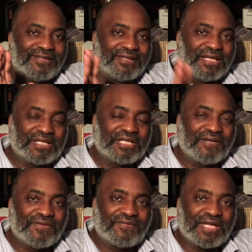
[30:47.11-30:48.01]
I love you,
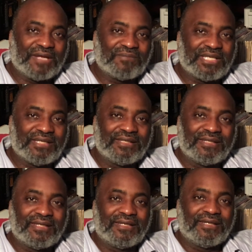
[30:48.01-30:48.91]
family,
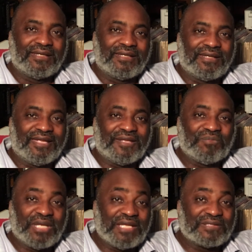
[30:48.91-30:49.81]
and
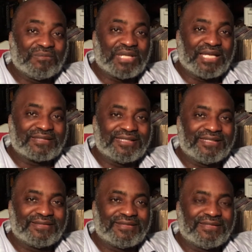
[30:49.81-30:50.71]
peace and
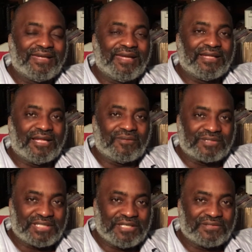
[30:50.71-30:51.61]
blessings, and I will see
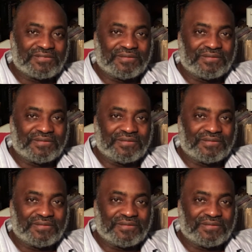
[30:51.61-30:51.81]
you soon.